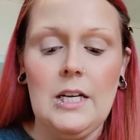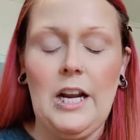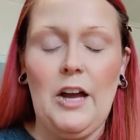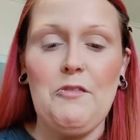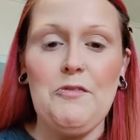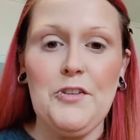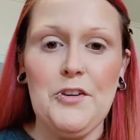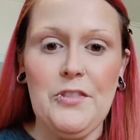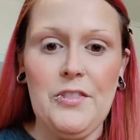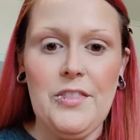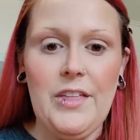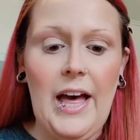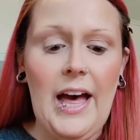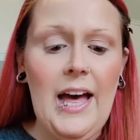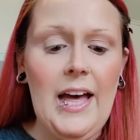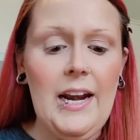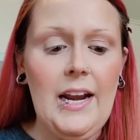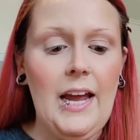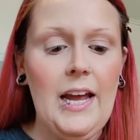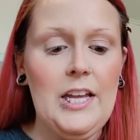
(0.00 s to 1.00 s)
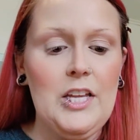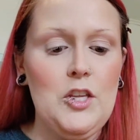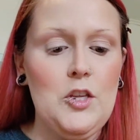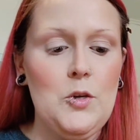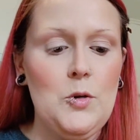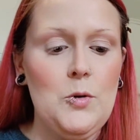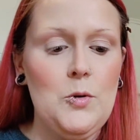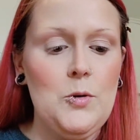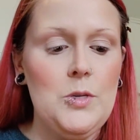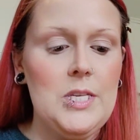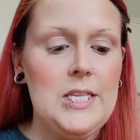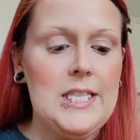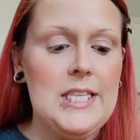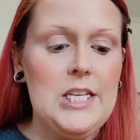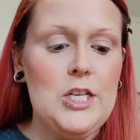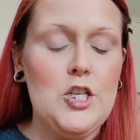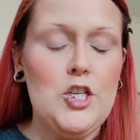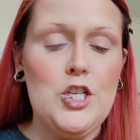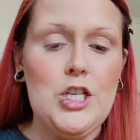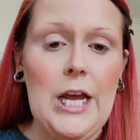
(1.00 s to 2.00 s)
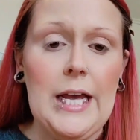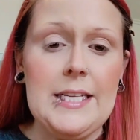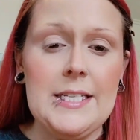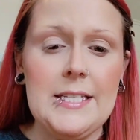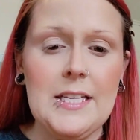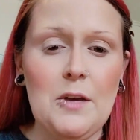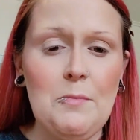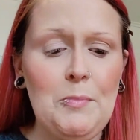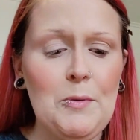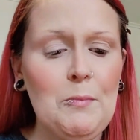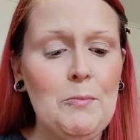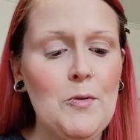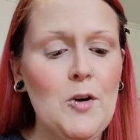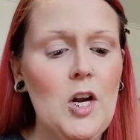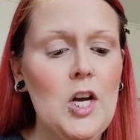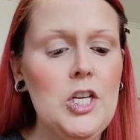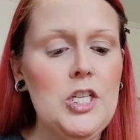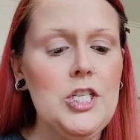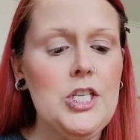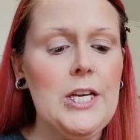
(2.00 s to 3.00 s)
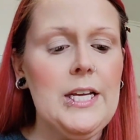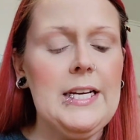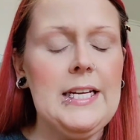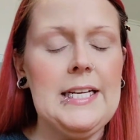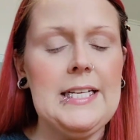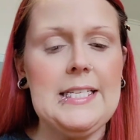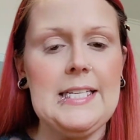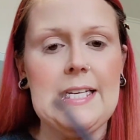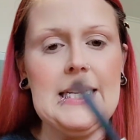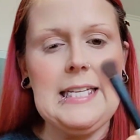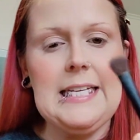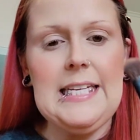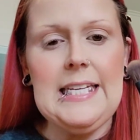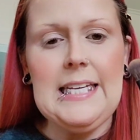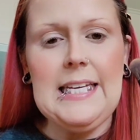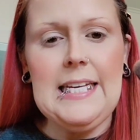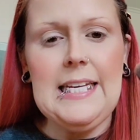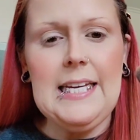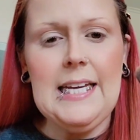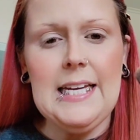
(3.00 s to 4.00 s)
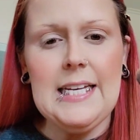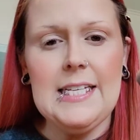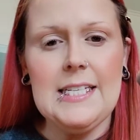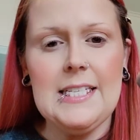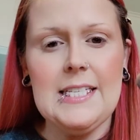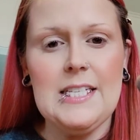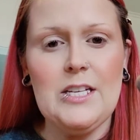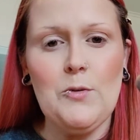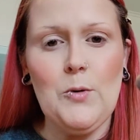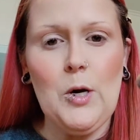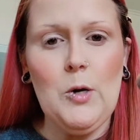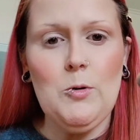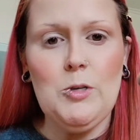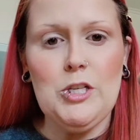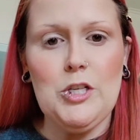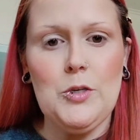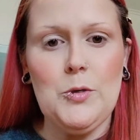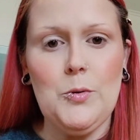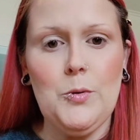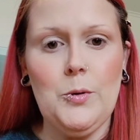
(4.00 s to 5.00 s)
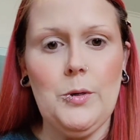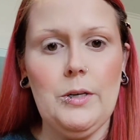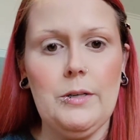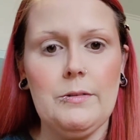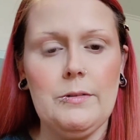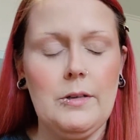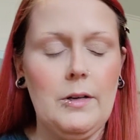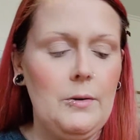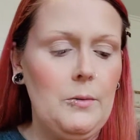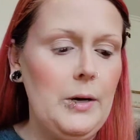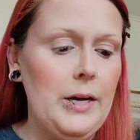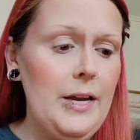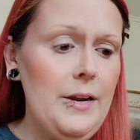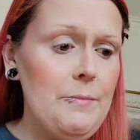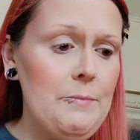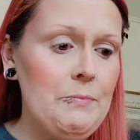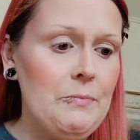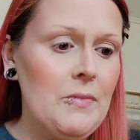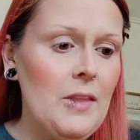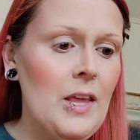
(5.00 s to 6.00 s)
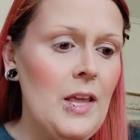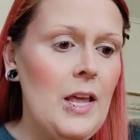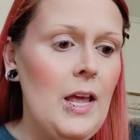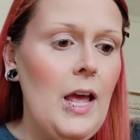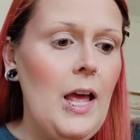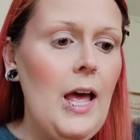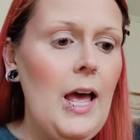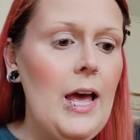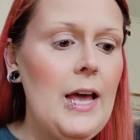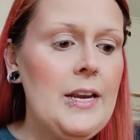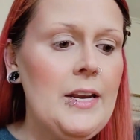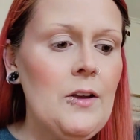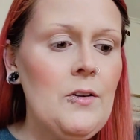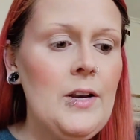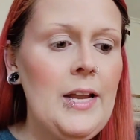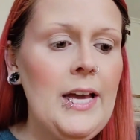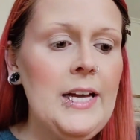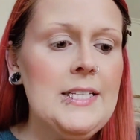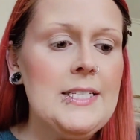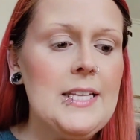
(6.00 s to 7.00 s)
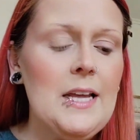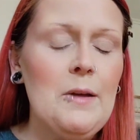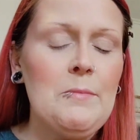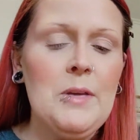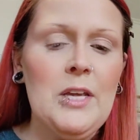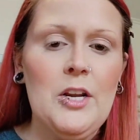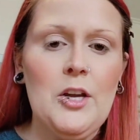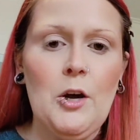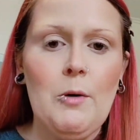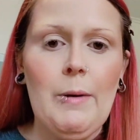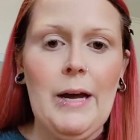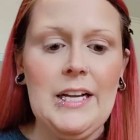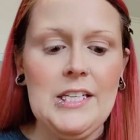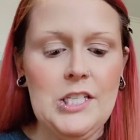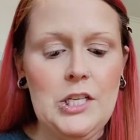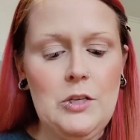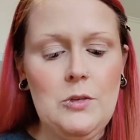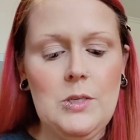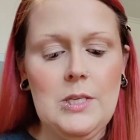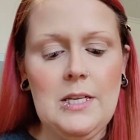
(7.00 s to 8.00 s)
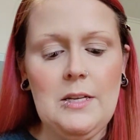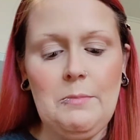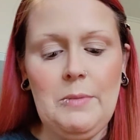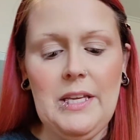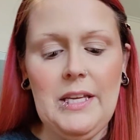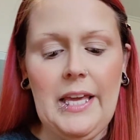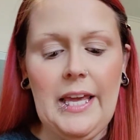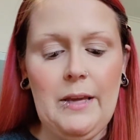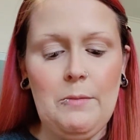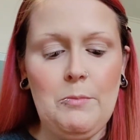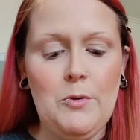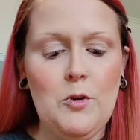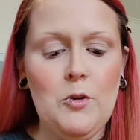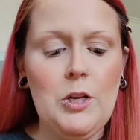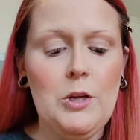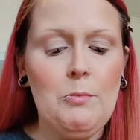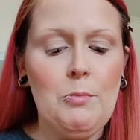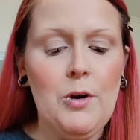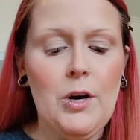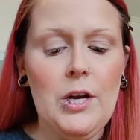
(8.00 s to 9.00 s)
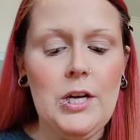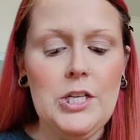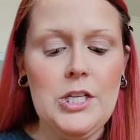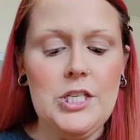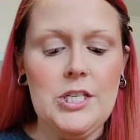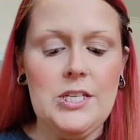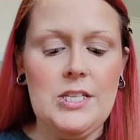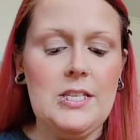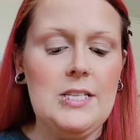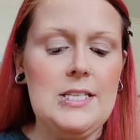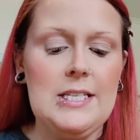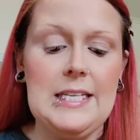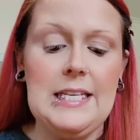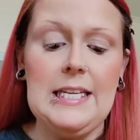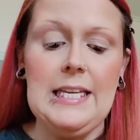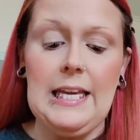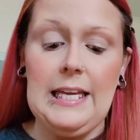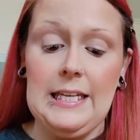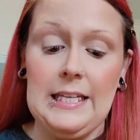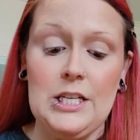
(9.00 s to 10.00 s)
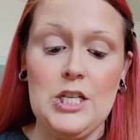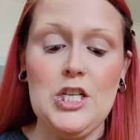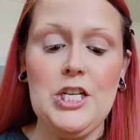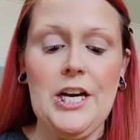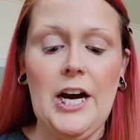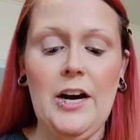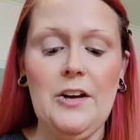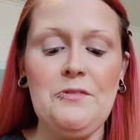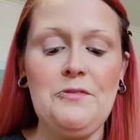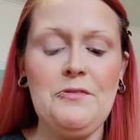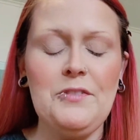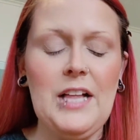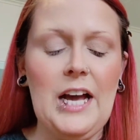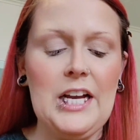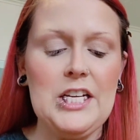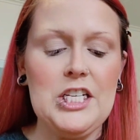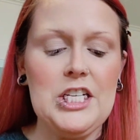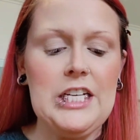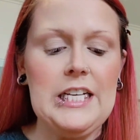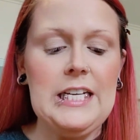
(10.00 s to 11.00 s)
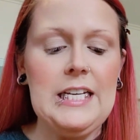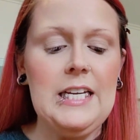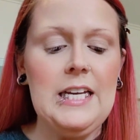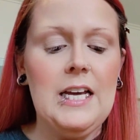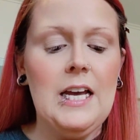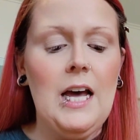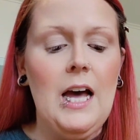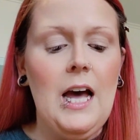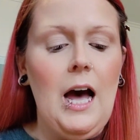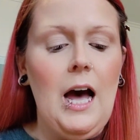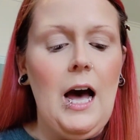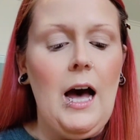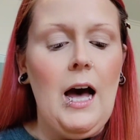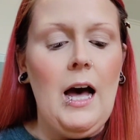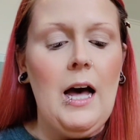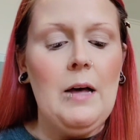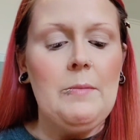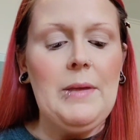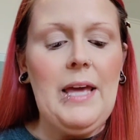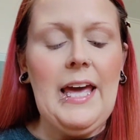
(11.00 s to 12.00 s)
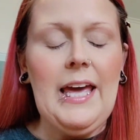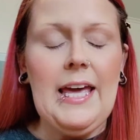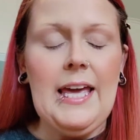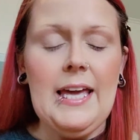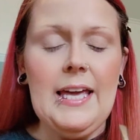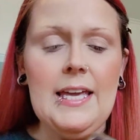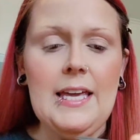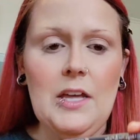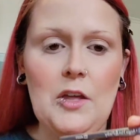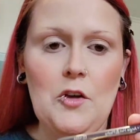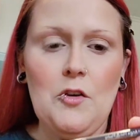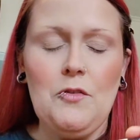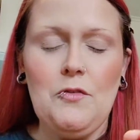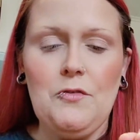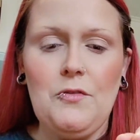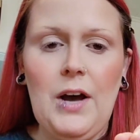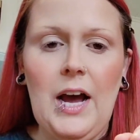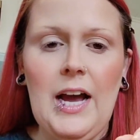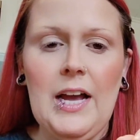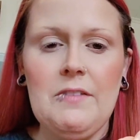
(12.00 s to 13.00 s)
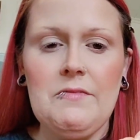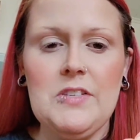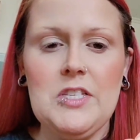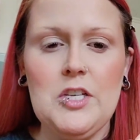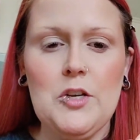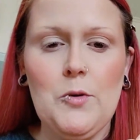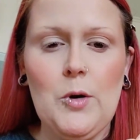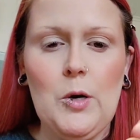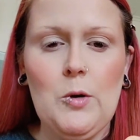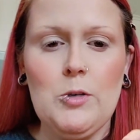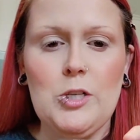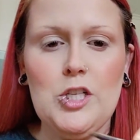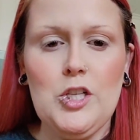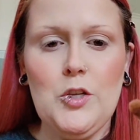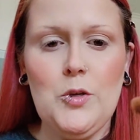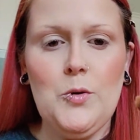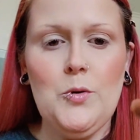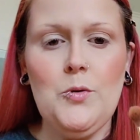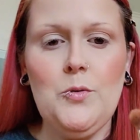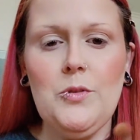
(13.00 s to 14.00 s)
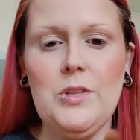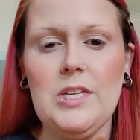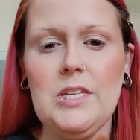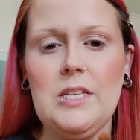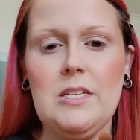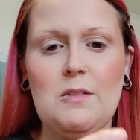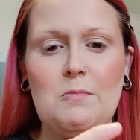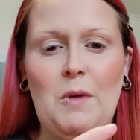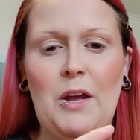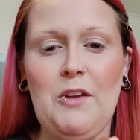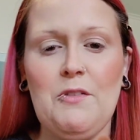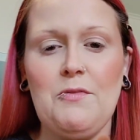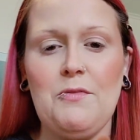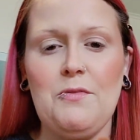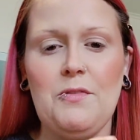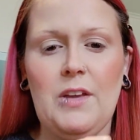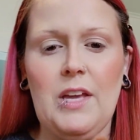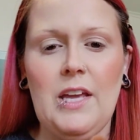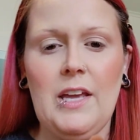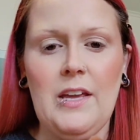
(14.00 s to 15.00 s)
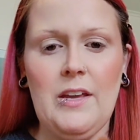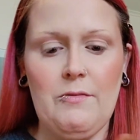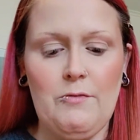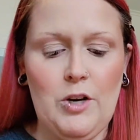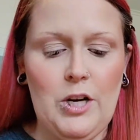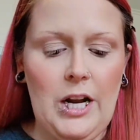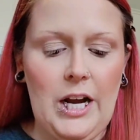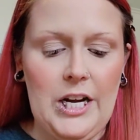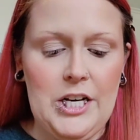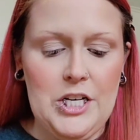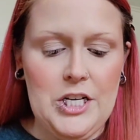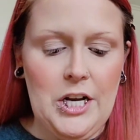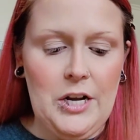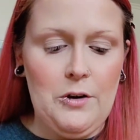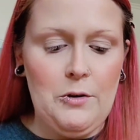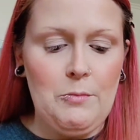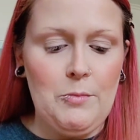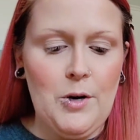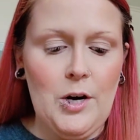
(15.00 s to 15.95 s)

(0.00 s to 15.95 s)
Now for that, I use the Jessup brush, and it is an E02. Okay. And now next, I'm going to go back to using a BK Beauty brush. This is the Angie Hot and Flashy A502. This is my favorite eyeshadow